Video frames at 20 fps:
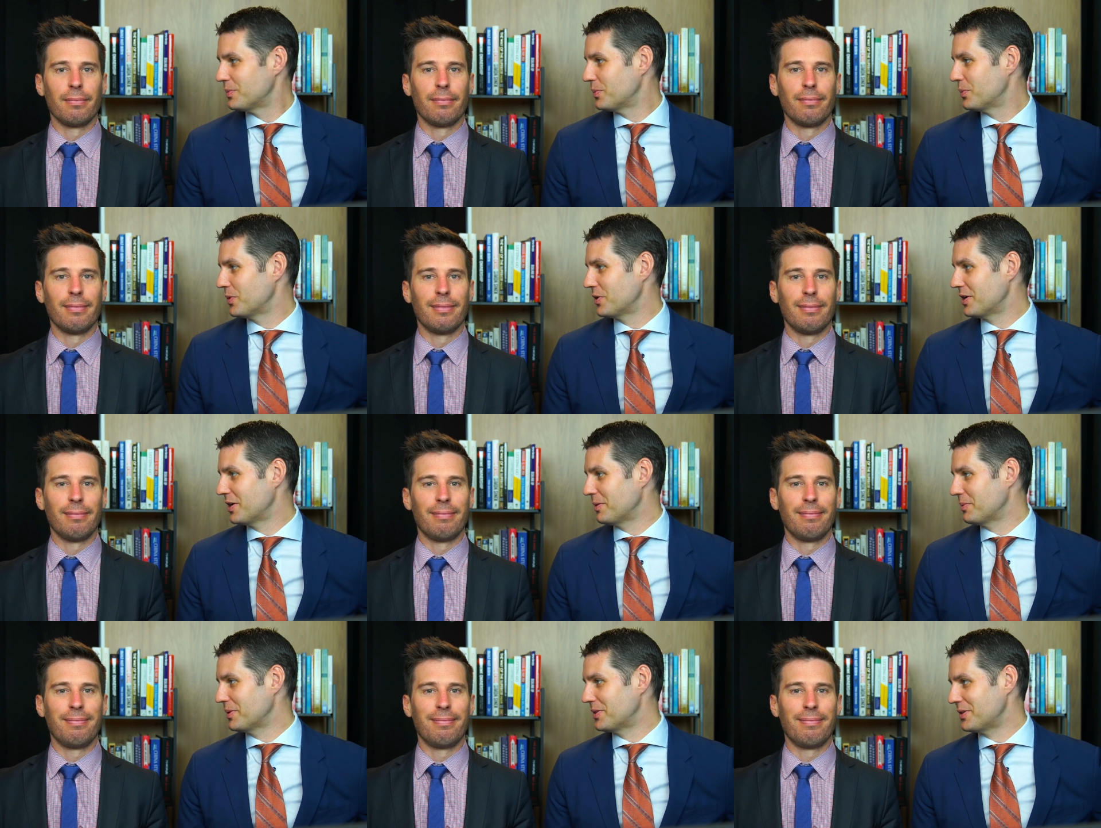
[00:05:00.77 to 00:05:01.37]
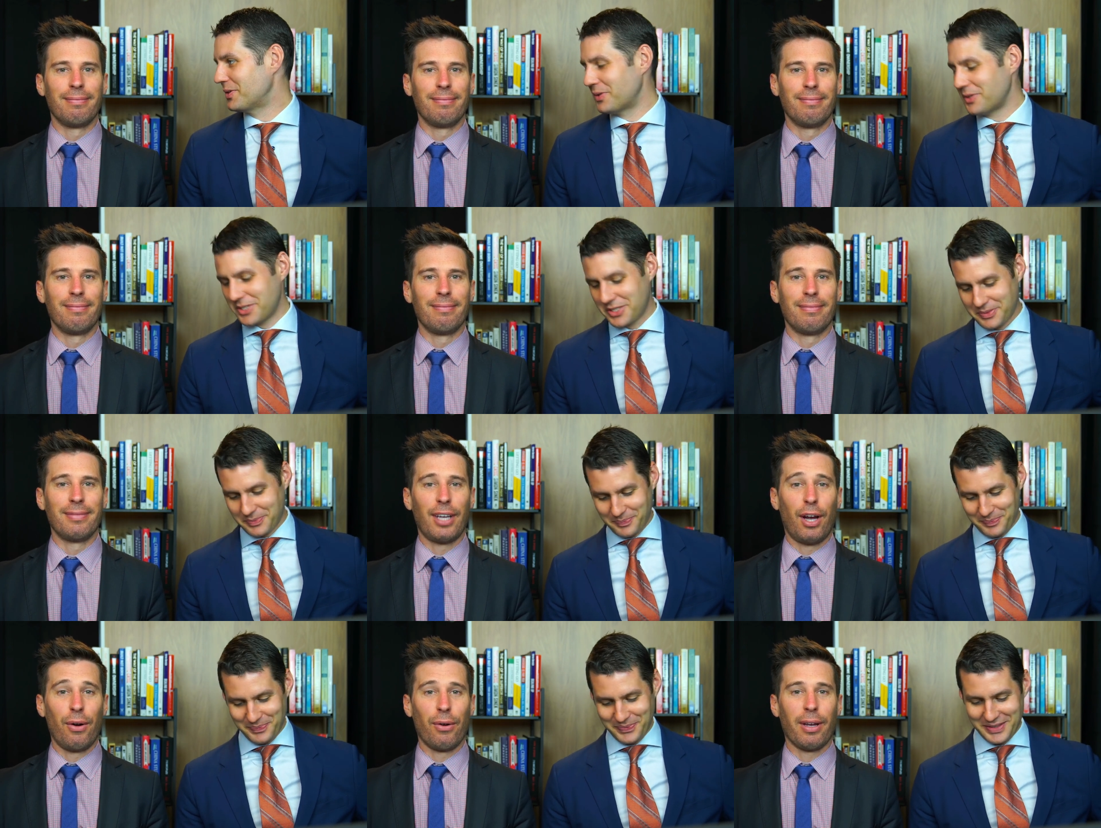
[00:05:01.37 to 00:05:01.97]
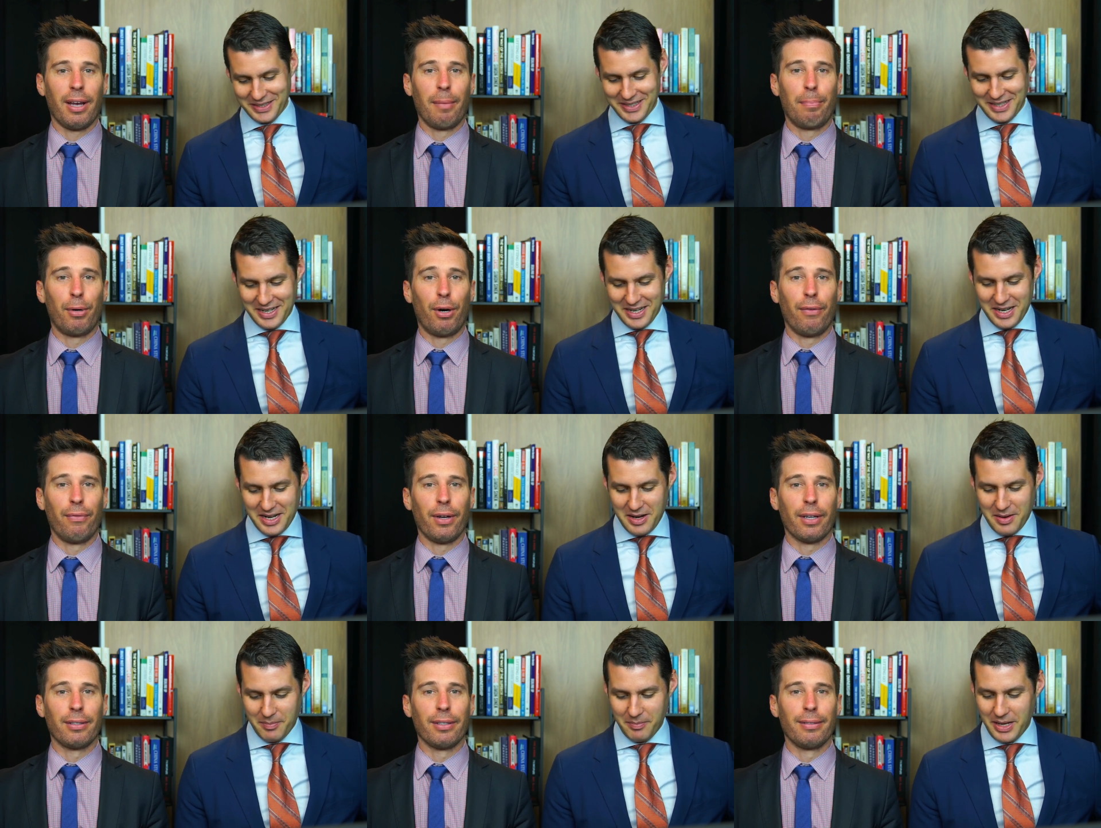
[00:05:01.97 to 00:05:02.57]
Speaker 1: We're done with yours. Okay,
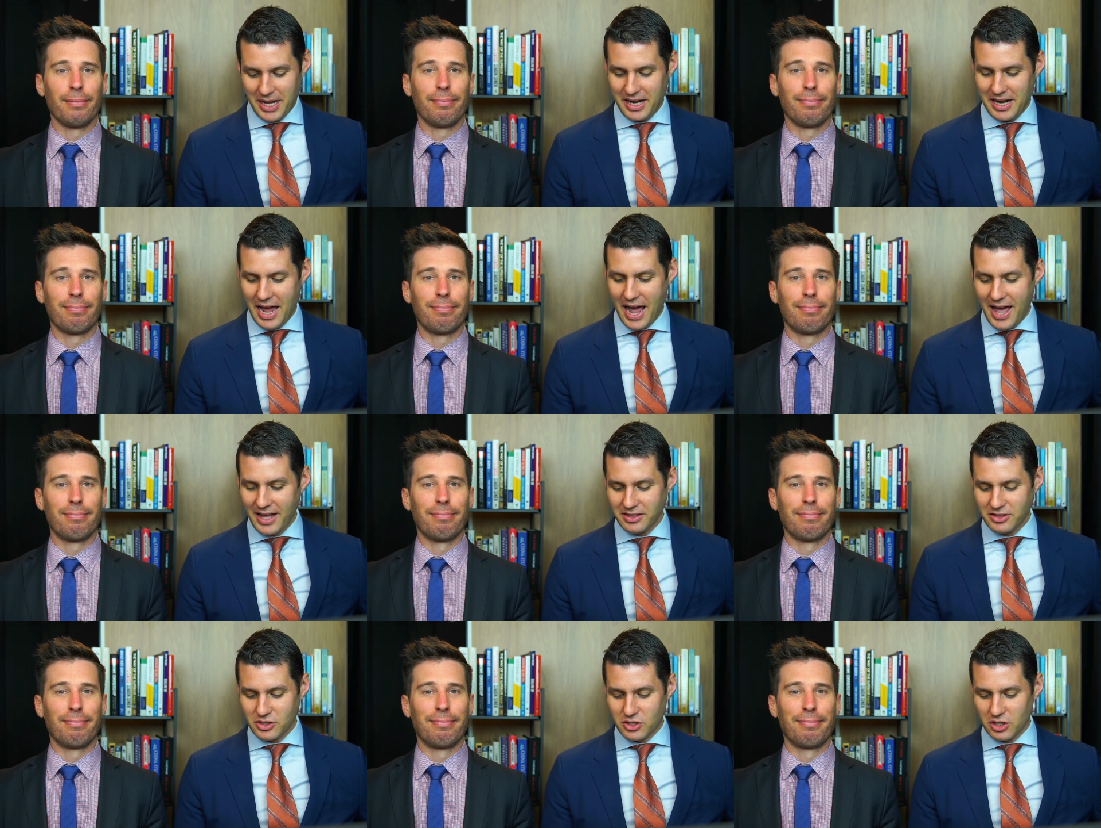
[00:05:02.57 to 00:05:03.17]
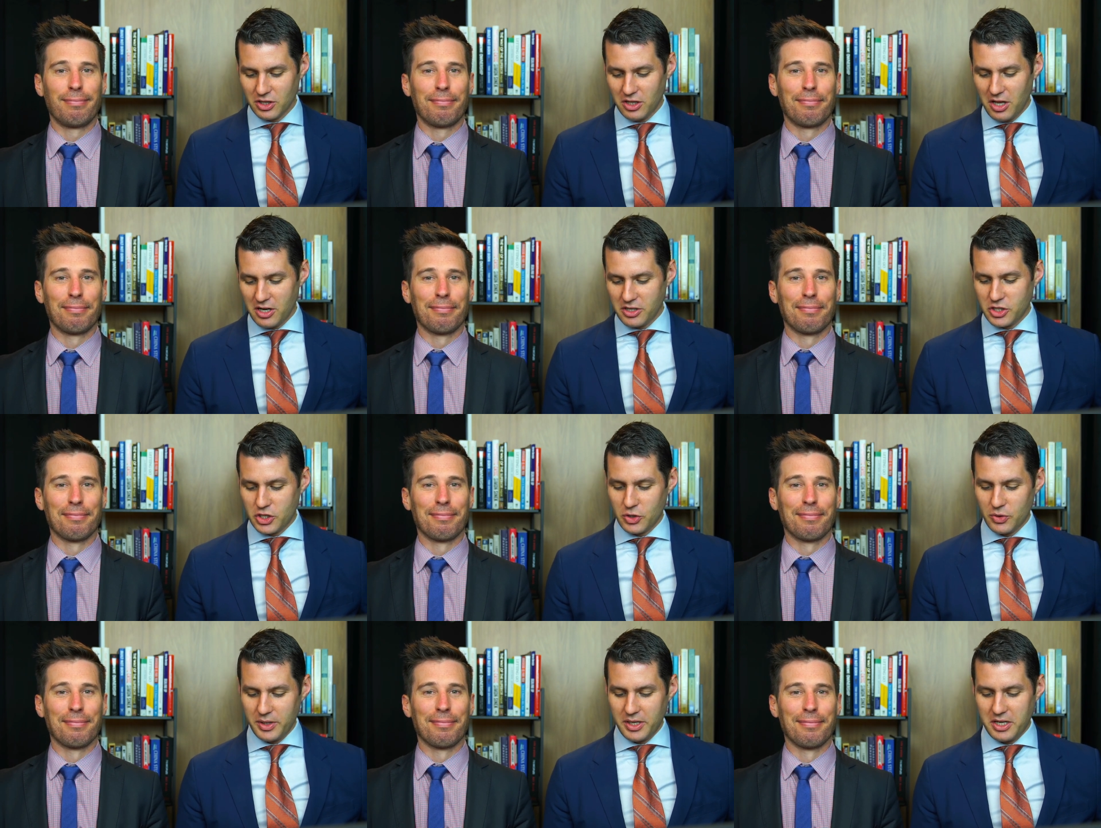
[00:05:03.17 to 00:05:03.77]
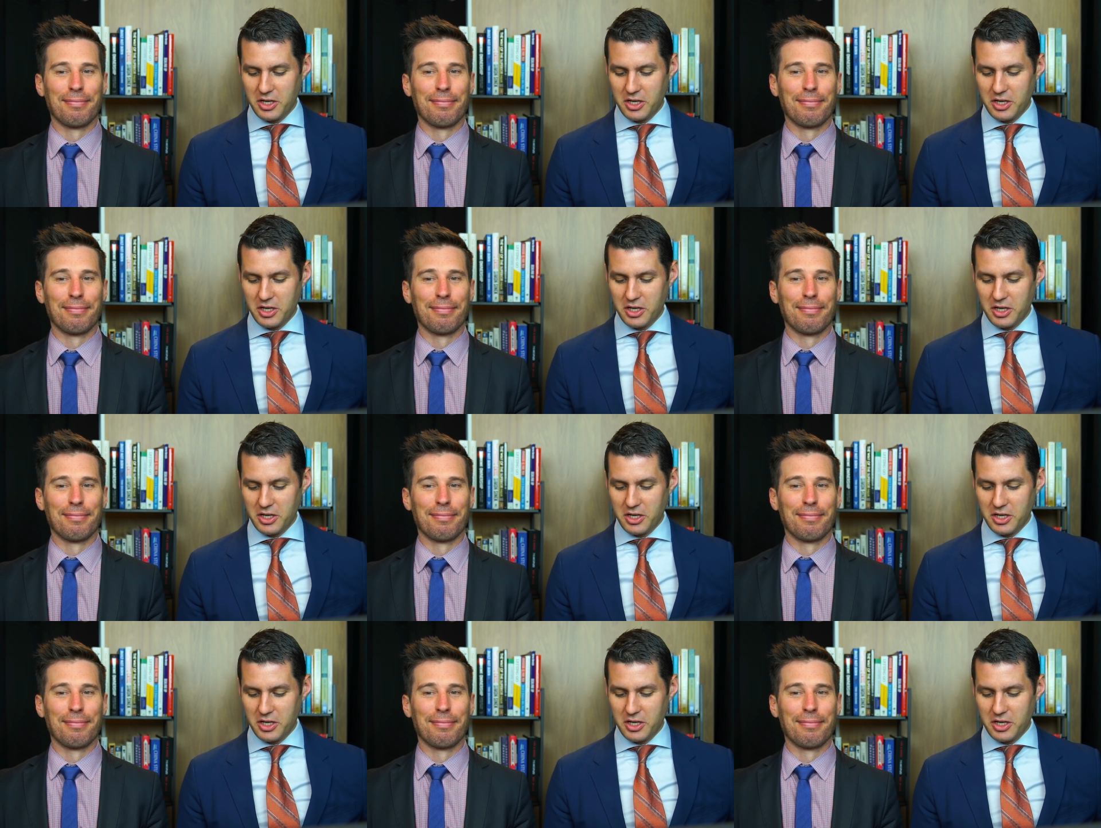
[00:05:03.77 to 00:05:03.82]
perfect. Manhattan's luxury